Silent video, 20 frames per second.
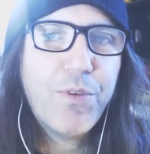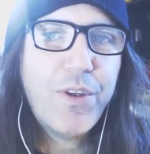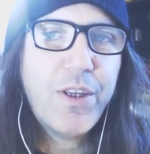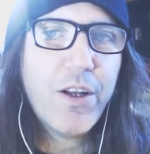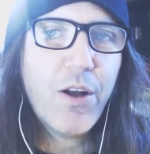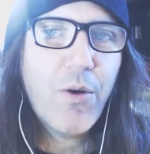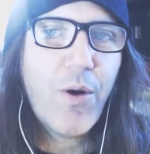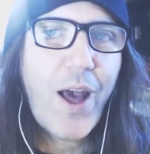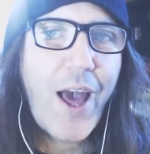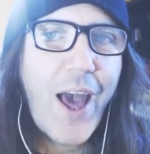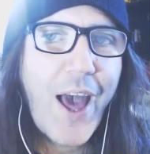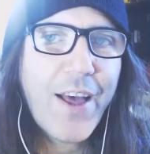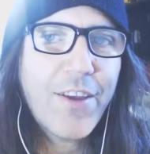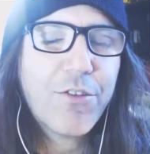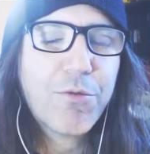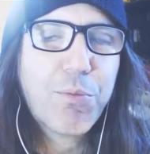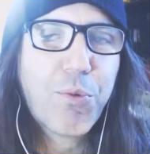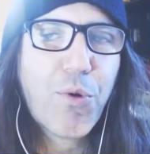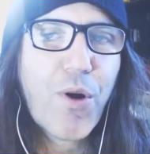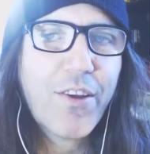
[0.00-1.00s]
you know
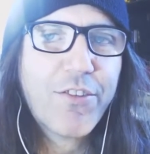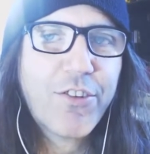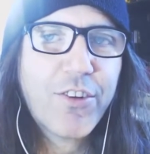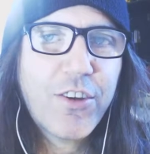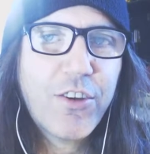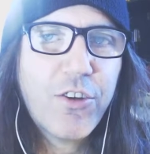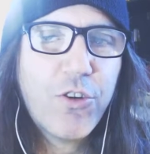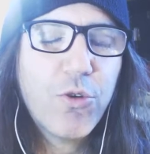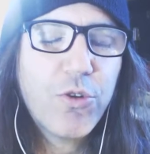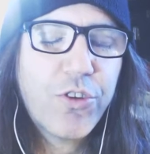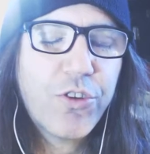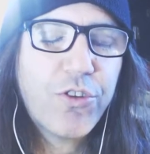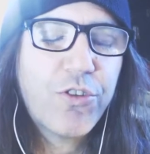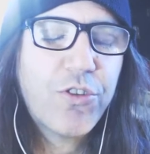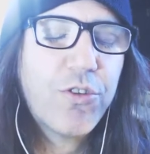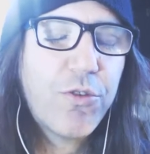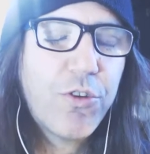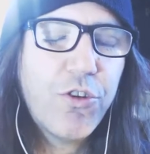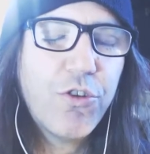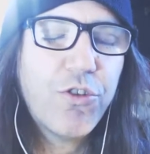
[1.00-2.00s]
has
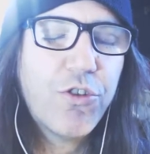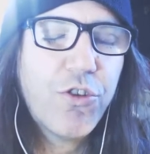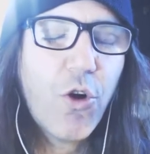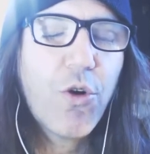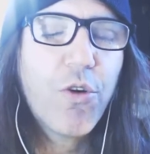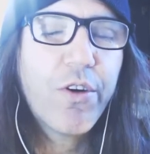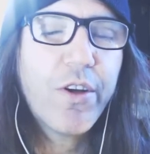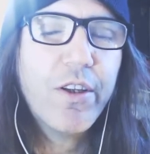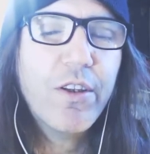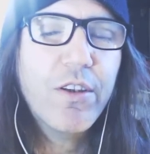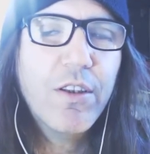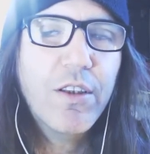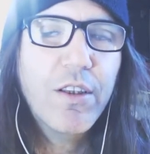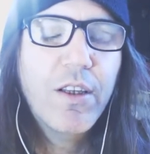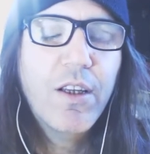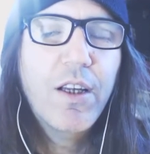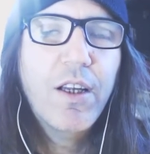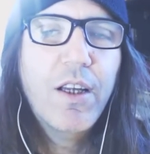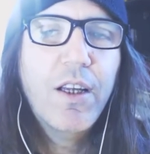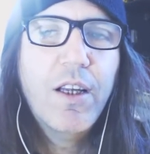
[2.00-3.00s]
prosecutorial
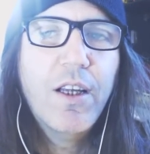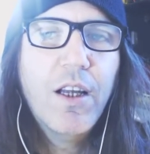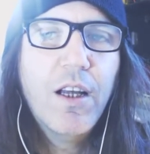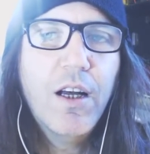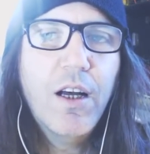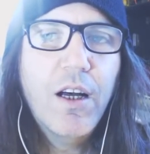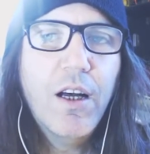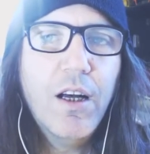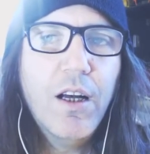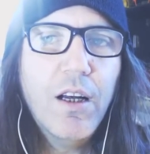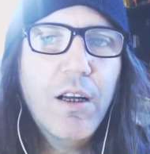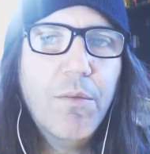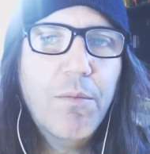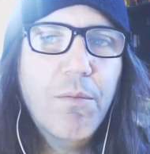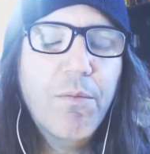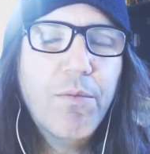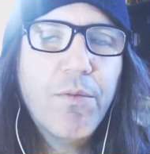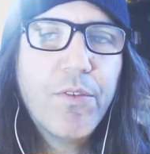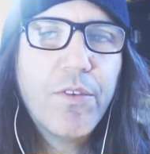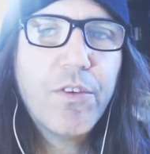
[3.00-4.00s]

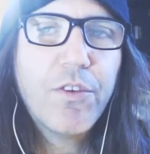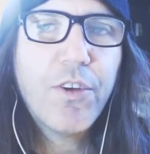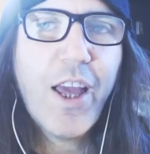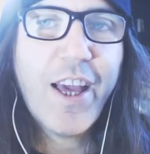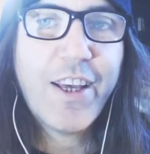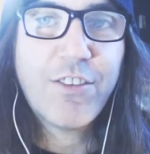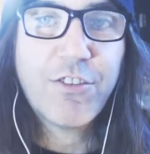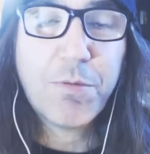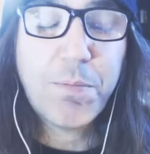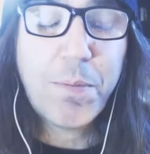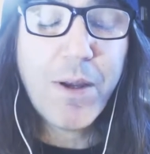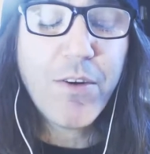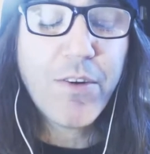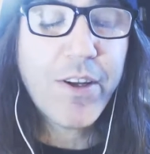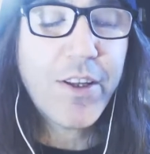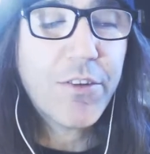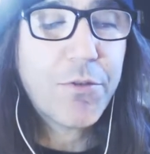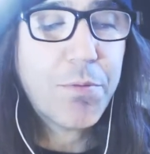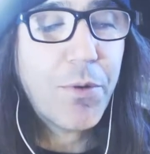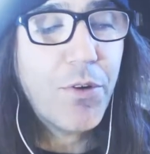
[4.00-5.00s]
um,
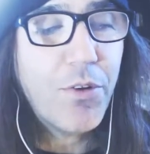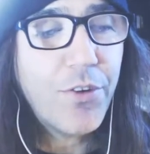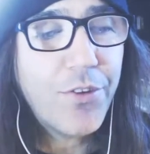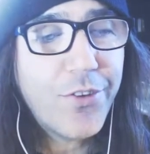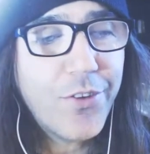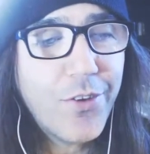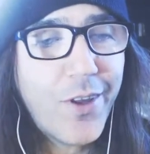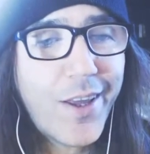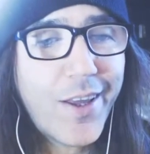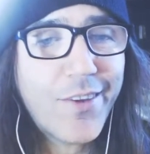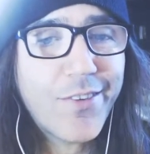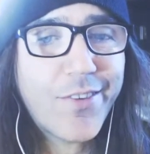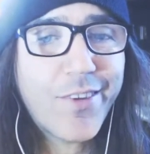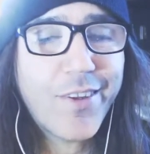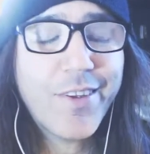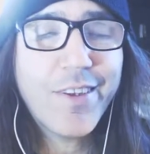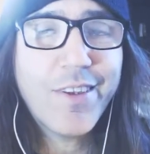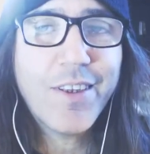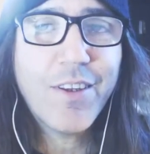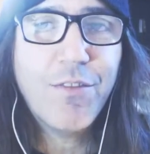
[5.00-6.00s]
experience, but also has
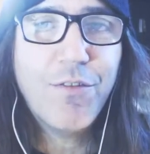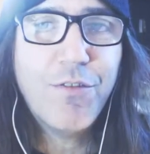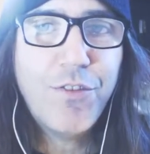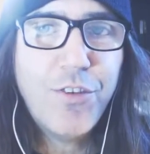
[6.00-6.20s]
the the